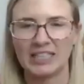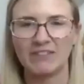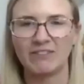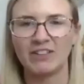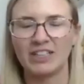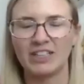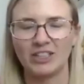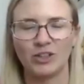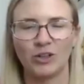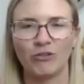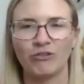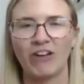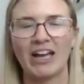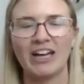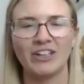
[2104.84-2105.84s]
Even you know
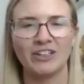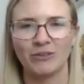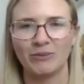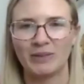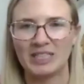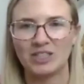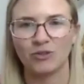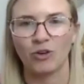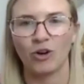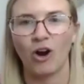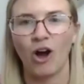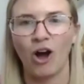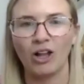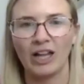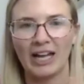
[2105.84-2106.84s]
failure means for
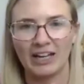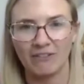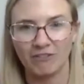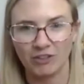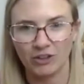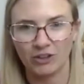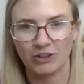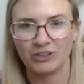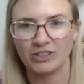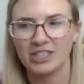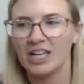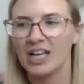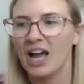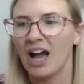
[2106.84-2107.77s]
all I have learned.